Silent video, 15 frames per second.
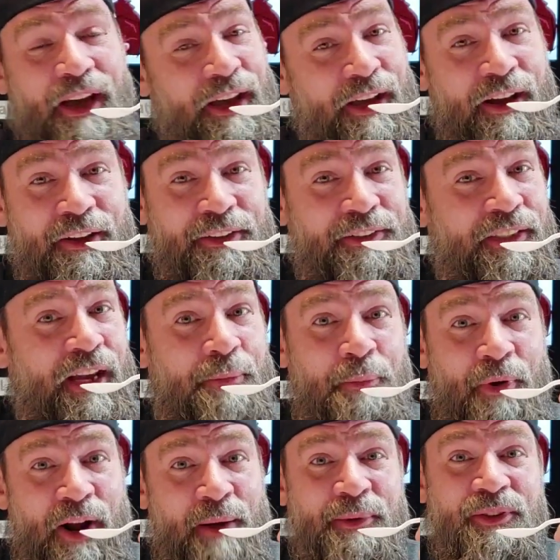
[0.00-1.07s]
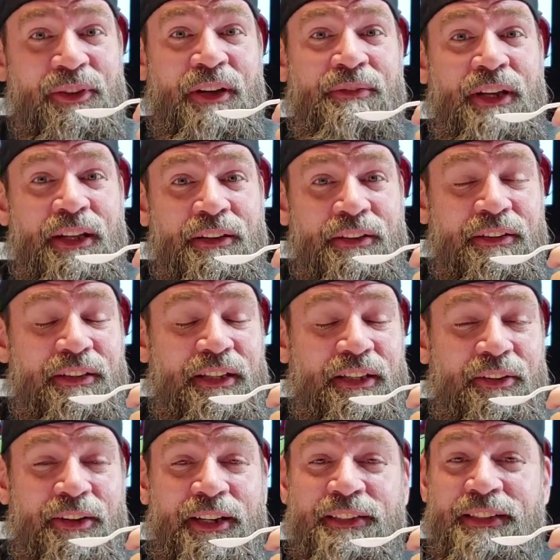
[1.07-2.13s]
I honestly I promise you I've not looked at the
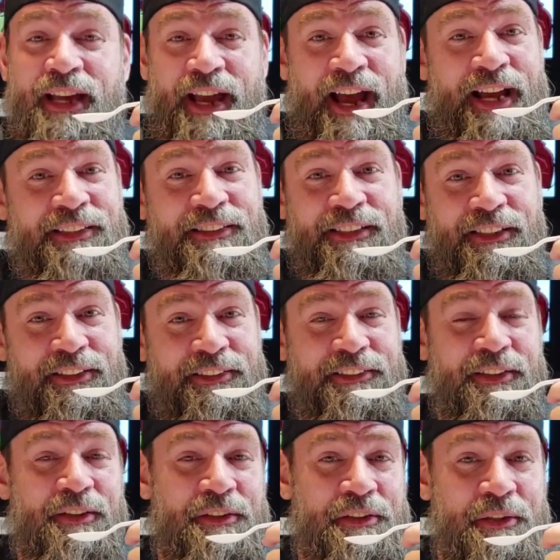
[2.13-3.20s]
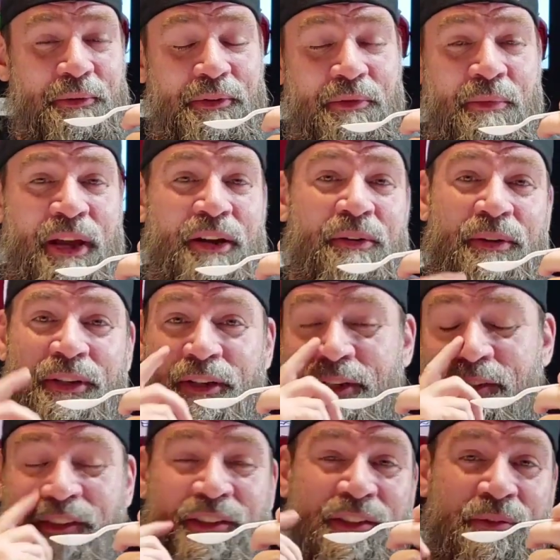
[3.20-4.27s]
ingredients. I accidentally saw that there was tomato in there
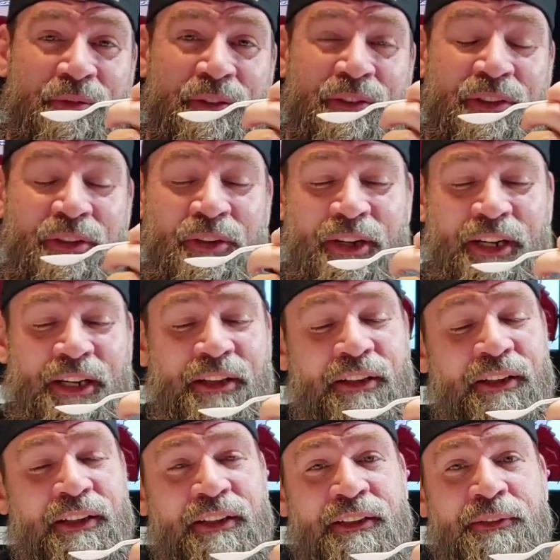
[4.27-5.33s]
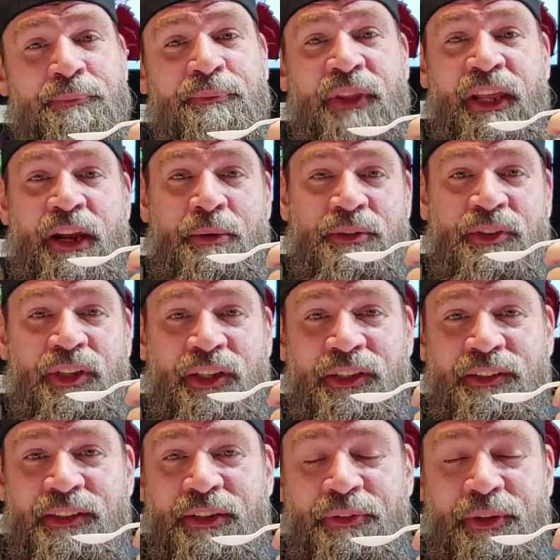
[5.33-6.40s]
because it's the first ingredient, and I was looking
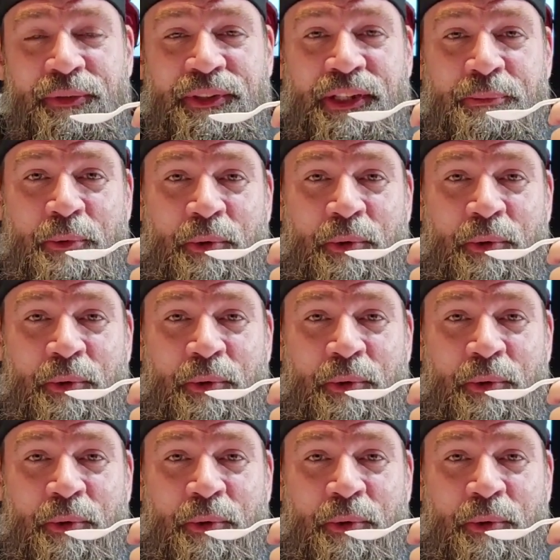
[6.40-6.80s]
to see if there was any